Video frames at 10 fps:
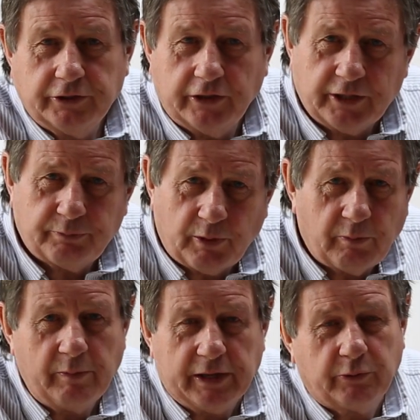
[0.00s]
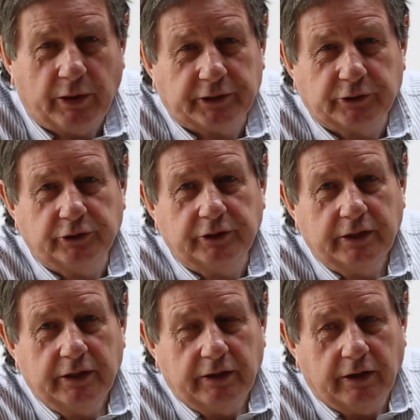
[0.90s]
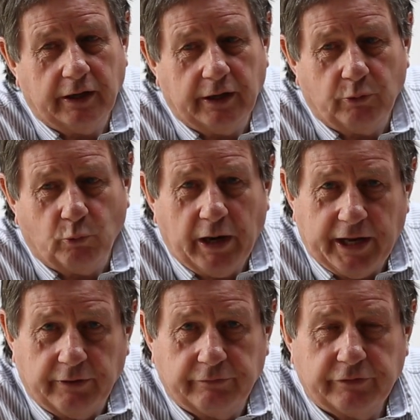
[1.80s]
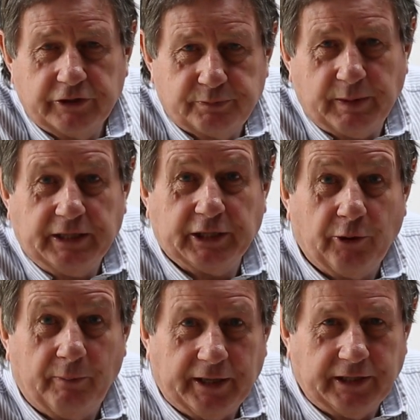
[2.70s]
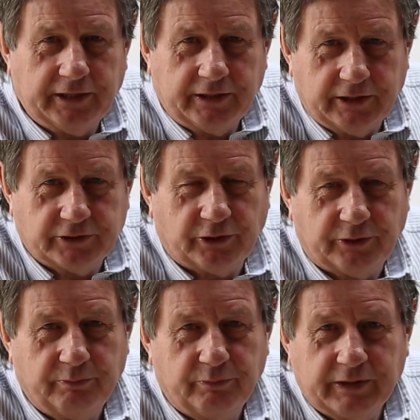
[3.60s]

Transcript: So that's probably quite a good way of spending your money, is on